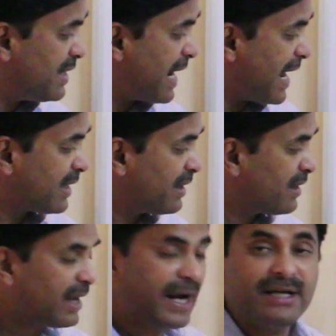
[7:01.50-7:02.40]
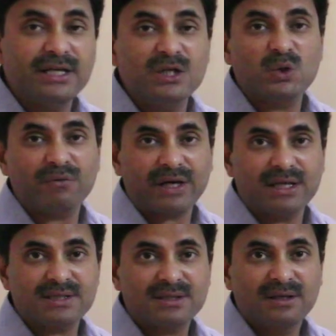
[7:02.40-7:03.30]
neck and
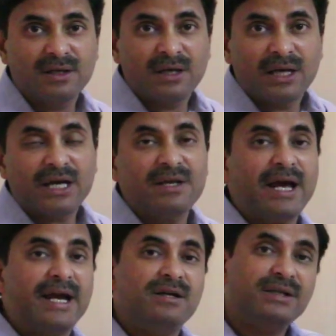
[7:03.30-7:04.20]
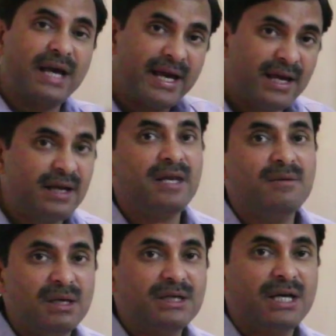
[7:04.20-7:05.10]
esophagus in the entire
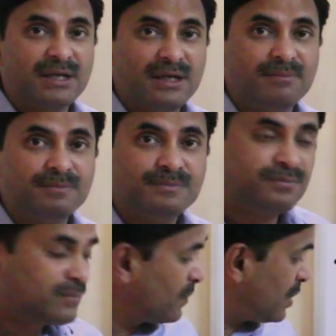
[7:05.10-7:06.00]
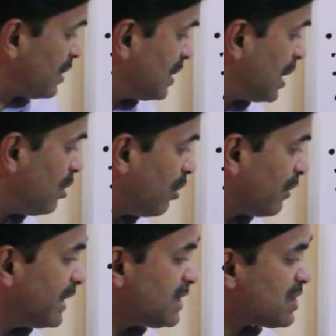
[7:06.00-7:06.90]
animal kingdom, the
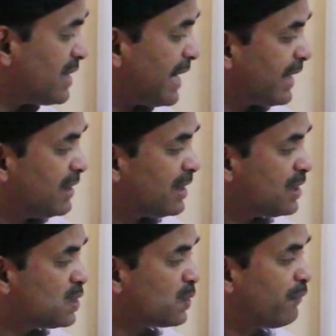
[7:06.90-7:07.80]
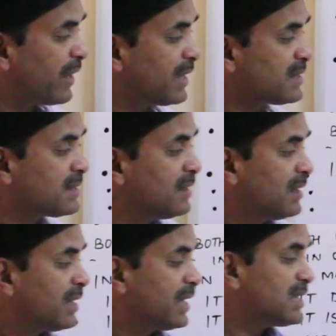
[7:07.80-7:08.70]
longest neck and the esophagus
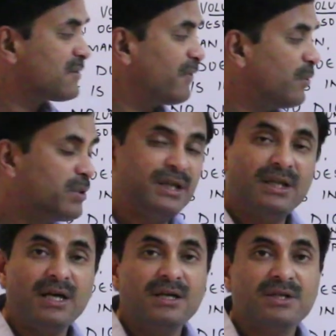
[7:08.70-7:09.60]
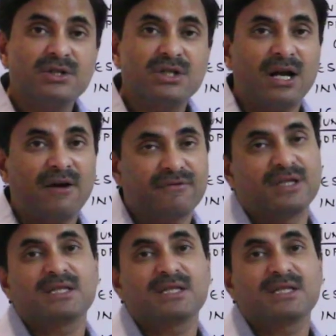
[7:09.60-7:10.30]
is found in the giraffe.